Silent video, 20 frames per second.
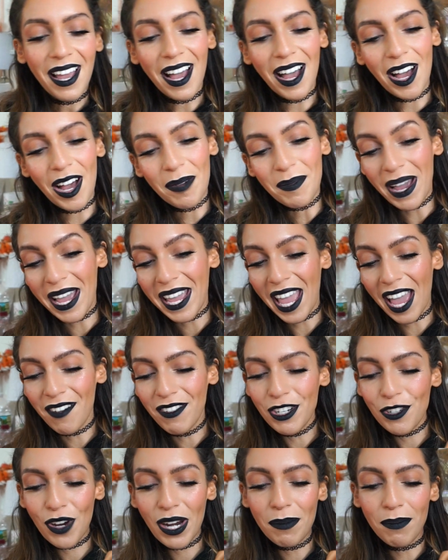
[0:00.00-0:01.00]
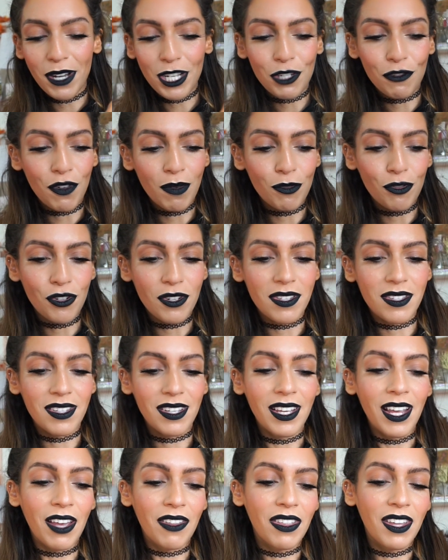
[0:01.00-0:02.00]
Um, I haven't tried much from
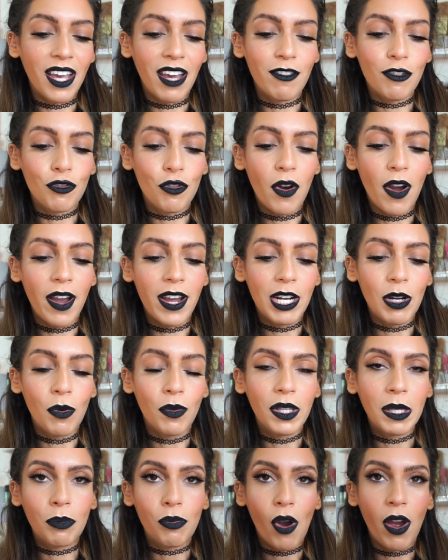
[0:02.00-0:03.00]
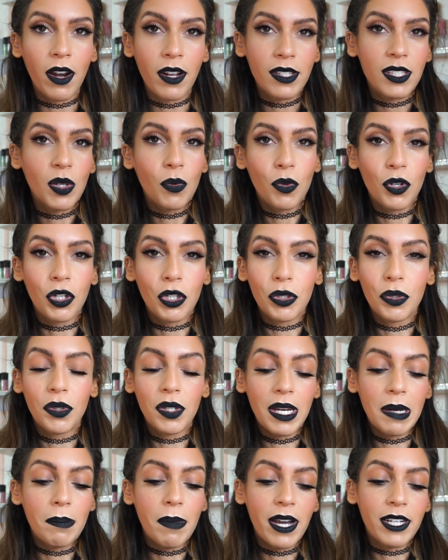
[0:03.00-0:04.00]
Trestique. I think I've tried only products that were
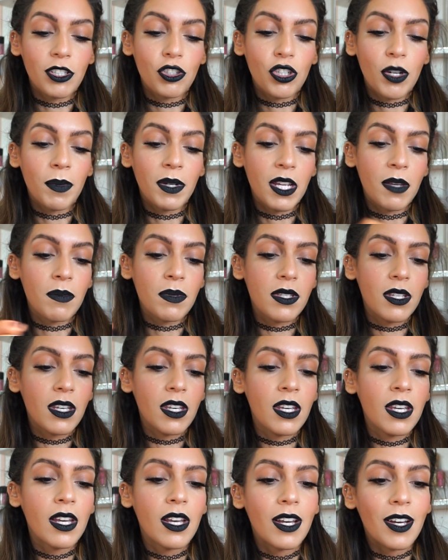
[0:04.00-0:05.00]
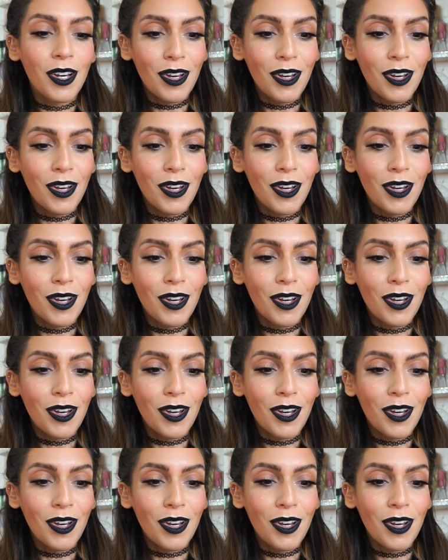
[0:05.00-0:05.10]
included in BoxyCharm and Ipsy.